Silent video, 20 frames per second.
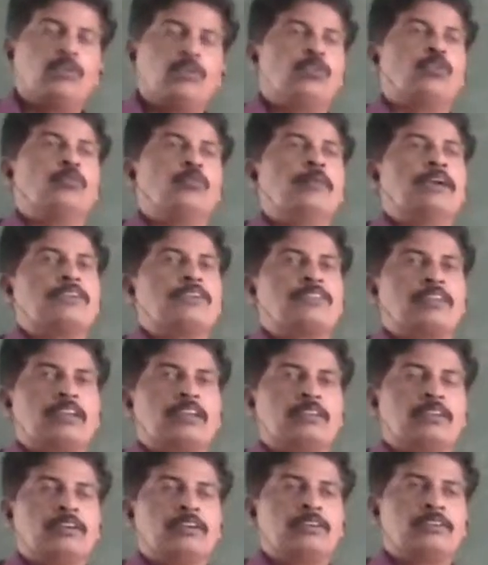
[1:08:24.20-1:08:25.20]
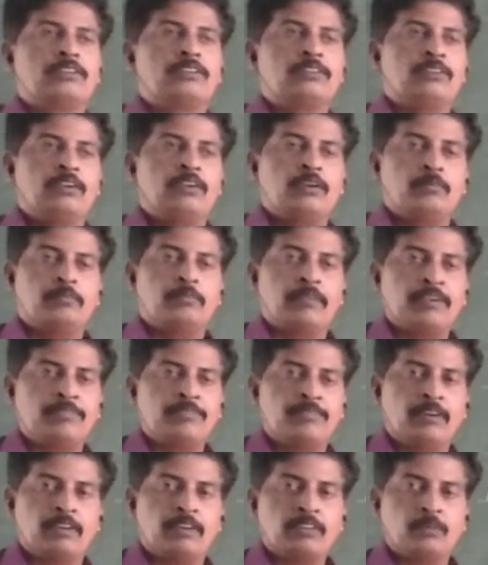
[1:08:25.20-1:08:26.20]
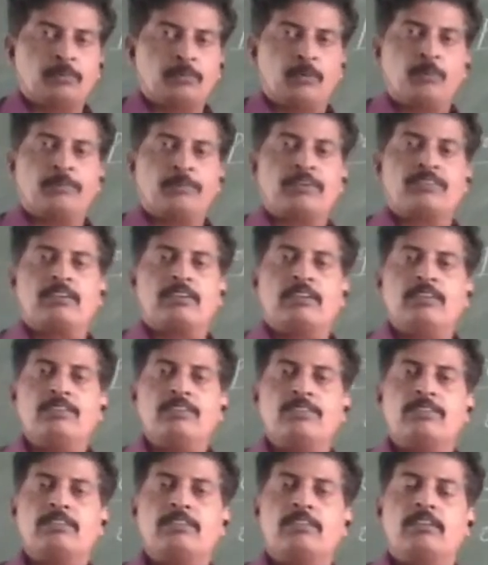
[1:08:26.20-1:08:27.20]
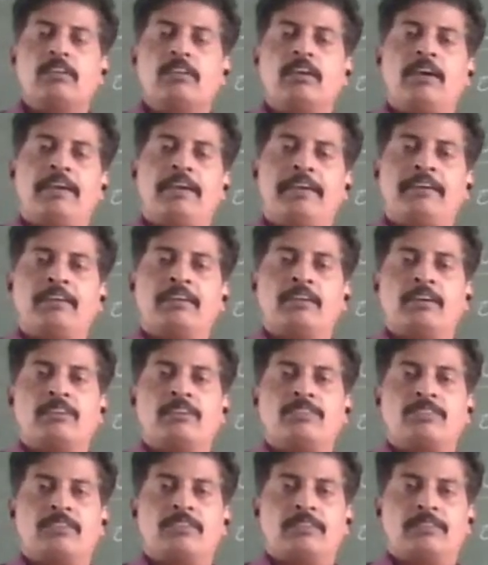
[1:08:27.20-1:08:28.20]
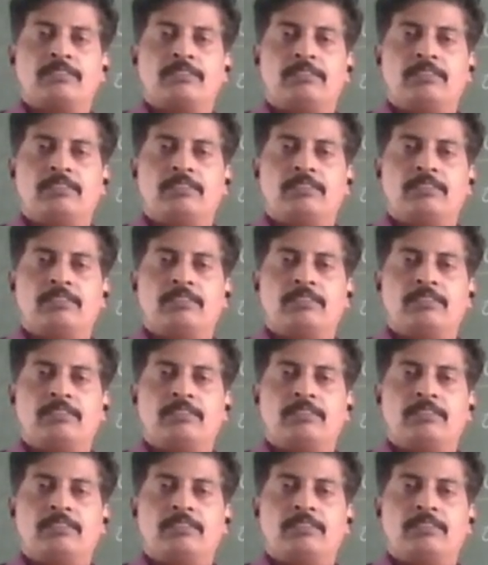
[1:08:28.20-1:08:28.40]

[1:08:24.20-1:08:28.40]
You might say that my father's profession is agriculture.